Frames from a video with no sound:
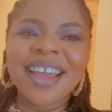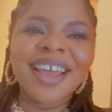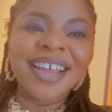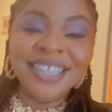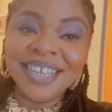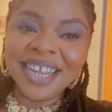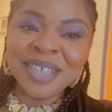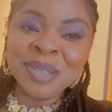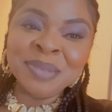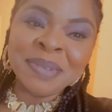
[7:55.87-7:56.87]
a day
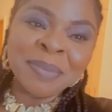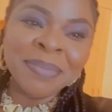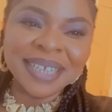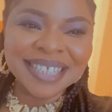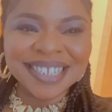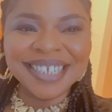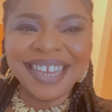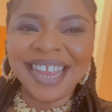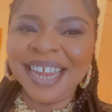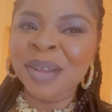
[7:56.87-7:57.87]
to my
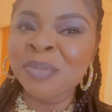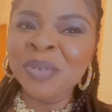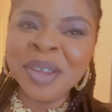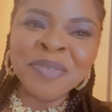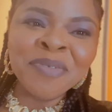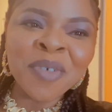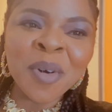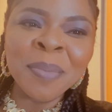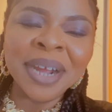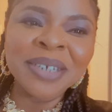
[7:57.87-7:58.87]
birthday, and I'm going
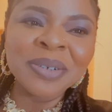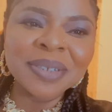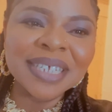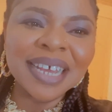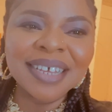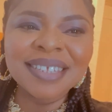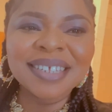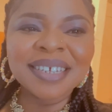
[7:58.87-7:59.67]
for my daughter's